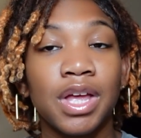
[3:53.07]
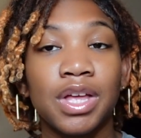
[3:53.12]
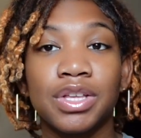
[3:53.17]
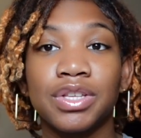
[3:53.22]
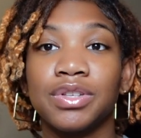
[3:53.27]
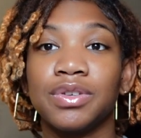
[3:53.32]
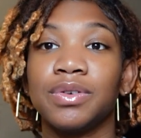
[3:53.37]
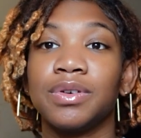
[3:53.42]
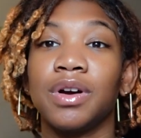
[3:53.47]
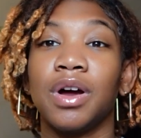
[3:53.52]

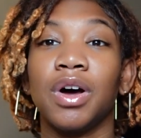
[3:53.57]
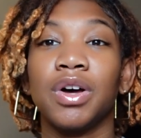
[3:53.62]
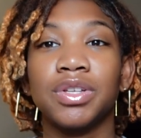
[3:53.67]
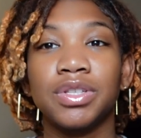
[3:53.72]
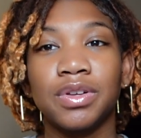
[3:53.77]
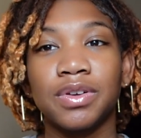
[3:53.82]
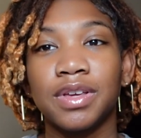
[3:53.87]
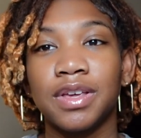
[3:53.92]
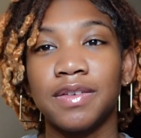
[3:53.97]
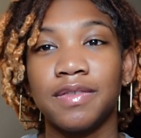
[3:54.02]
So it
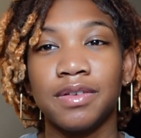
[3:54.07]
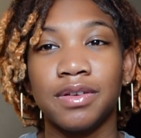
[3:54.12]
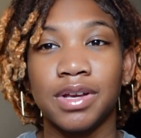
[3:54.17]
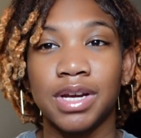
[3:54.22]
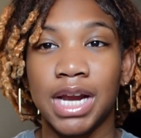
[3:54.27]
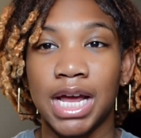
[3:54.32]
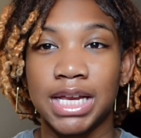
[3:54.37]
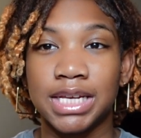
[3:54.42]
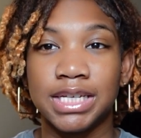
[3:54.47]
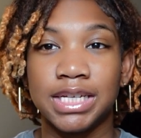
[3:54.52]
also gives you
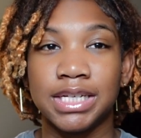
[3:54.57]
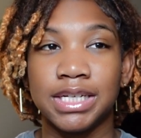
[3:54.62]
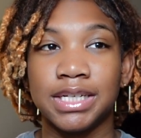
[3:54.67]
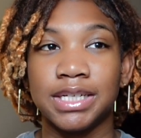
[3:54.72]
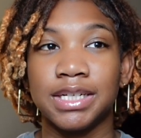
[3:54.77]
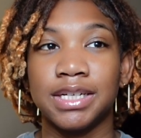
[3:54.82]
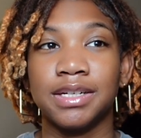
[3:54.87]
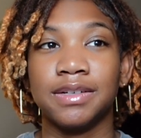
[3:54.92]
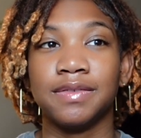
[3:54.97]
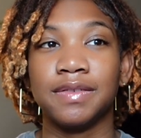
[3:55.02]
an
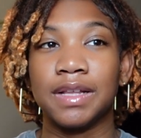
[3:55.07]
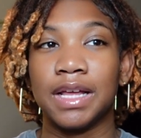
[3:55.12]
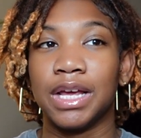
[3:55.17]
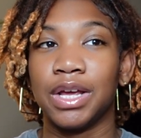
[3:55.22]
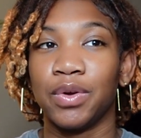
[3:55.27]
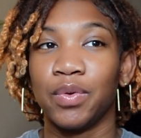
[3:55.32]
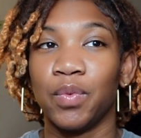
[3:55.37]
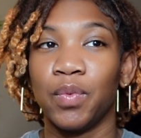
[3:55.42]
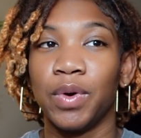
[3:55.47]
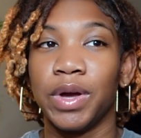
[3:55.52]
idea of
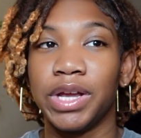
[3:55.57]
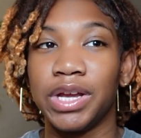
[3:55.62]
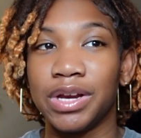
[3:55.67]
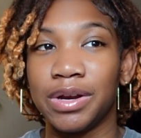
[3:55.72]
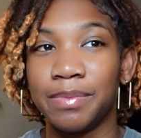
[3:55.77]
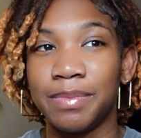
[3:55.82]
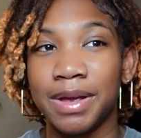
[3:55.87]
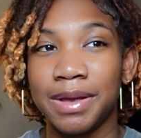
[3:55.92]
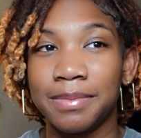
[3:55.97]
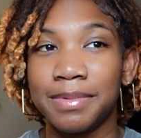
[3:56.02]
like what
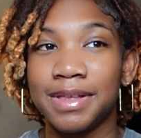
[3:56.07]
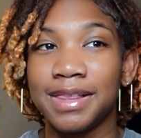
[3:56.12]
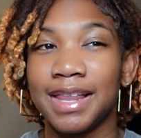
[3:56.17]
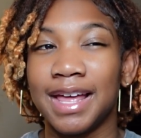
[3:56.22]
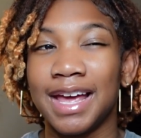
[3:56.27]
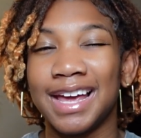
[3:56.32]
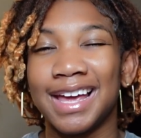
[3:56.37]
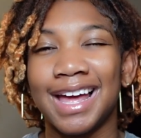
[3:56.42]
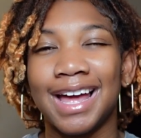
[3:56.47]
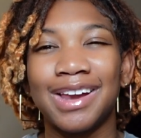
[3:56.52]
your baby
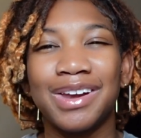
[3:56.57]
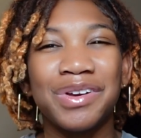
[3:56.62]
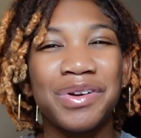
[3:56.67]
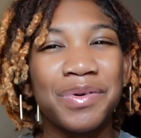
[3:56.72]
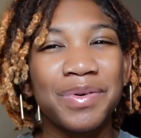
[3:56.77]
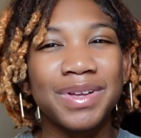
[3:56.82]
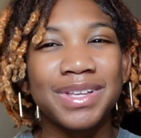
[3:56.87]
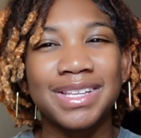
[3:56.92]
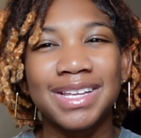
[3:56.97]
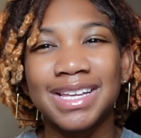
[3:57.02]
like. I
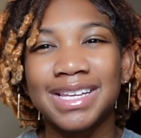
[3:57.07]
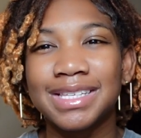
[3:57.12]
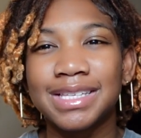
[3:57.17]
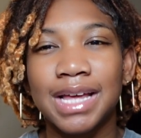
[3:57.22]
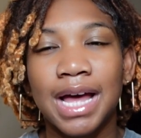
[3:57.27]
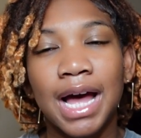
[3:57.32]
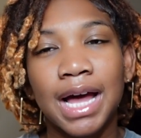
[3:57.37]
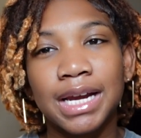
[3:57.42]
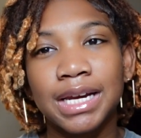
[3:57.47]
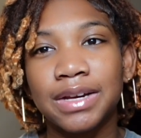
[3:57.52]
know it's
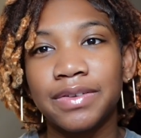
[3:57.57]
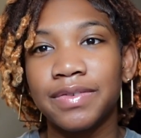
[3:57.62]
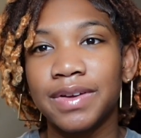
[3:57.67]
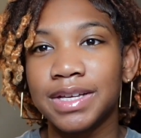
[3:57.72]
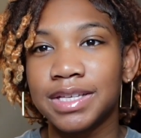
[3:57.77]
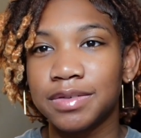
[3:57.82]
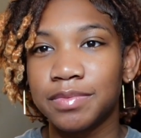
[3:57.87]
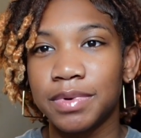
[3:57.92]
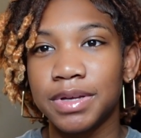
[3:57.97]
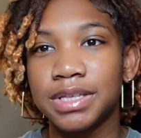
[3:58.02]
kind of
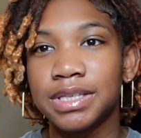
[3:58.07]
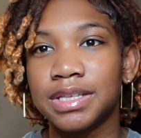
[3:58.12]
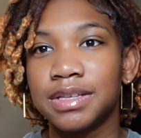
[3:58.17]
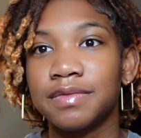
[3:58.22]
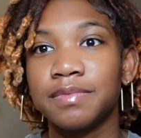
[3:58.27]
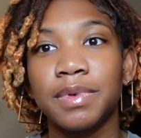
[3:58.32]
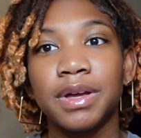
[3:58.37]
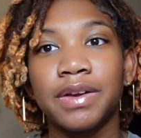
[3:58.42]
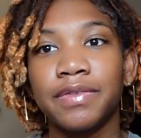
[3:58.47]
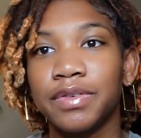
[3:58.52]

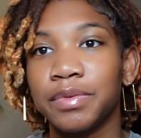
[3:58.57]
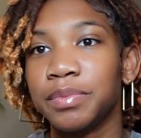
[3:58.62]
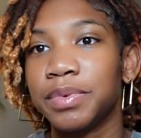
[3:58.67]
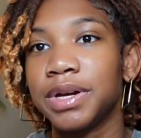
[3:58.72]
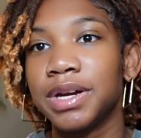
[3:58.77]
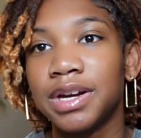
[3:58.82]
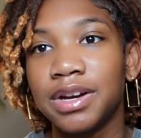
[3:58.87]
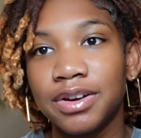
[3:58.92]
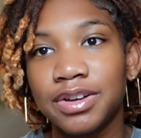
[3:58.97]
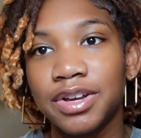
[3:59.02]
expensive, but if you put
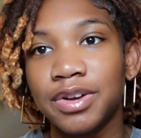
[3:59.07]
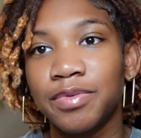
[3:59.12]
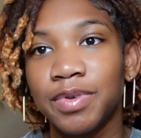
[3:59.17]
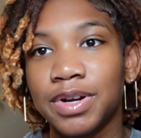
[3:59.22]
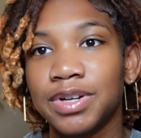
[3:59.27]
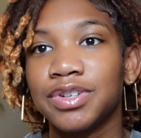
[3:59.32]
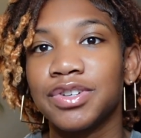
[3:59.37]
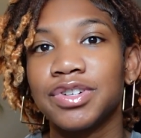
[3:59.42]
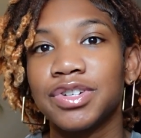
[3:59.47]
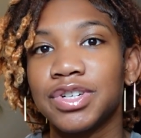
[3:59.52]
it on your
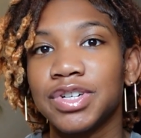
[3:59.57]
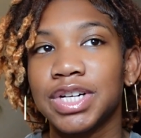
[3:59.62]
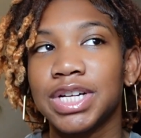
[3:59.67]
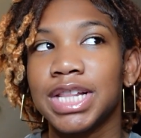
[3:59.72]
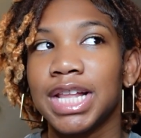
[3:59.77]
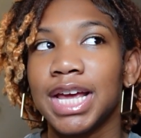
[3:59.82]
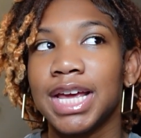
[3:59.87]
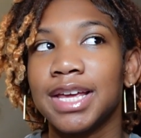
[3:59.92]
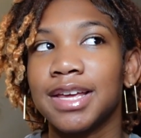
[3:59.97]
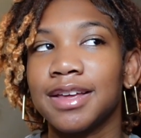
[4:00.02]
registry,
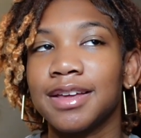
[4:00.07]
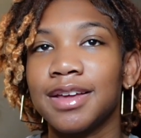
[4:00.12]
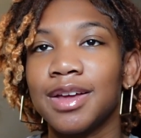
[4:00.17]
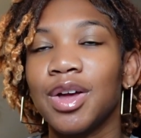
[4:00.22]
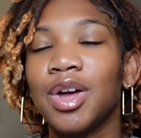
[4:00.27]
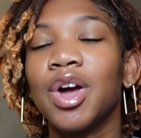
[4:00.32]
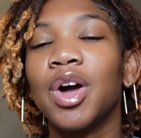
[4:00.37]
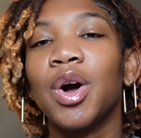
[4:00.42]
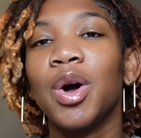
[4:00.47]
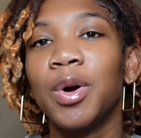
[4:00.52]
like
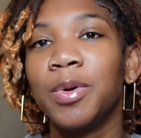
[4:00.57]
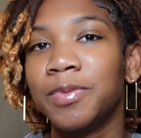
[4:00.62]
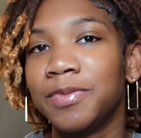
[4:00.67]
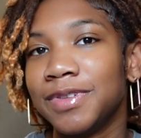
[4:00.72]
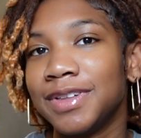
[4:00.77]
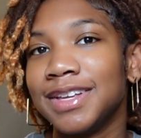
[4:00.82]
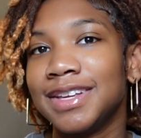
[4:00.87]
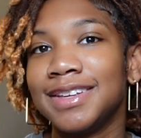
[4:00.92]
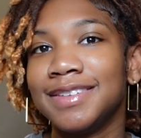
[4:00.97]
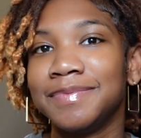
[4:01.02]

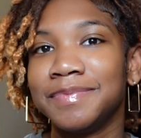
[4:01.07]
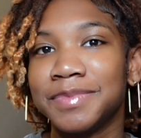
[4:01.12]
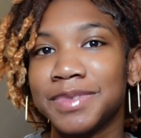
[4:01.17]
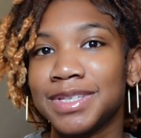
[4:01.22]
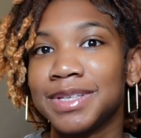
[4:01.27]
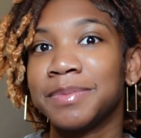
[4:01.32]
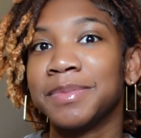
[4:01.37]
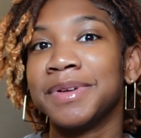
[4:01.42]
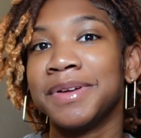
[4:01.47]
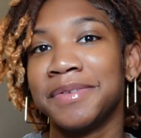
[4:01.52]
hopefully
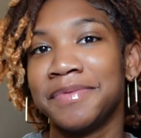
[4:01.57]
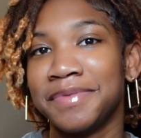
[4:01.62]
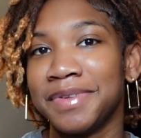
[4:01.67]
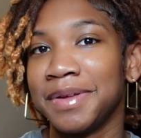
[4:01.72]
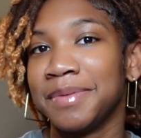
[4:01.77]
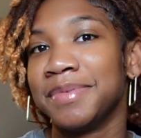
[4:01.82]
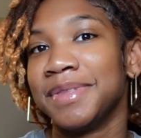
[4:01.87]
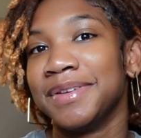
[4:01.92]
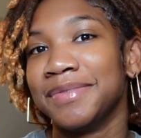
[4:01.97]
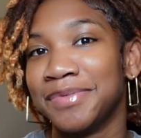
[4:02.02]
some good
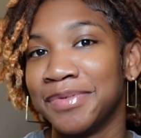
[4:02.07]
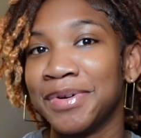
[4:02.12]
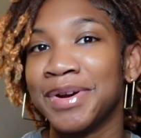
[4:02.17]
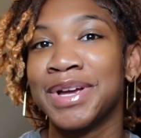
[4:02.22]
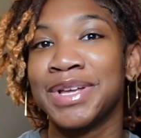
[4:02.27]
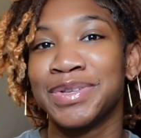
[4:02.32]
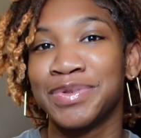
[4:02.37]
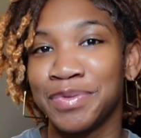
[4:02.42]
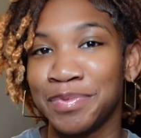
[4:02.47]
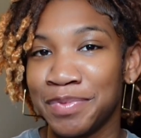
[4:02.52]
family and
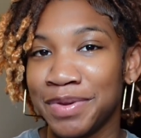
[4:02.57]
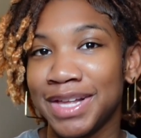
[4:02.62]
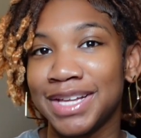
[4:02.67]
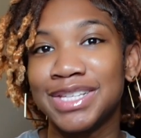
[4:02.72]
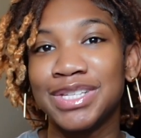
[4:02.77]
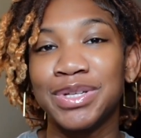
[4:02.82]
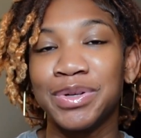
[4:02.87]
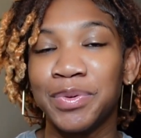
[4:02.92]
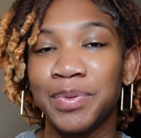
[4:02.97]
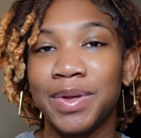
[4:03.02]
friends will
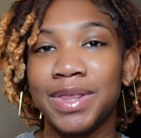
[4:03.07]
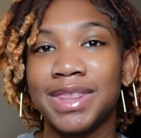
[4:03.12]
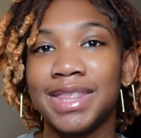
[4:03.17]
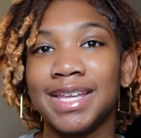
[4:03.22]
bless you with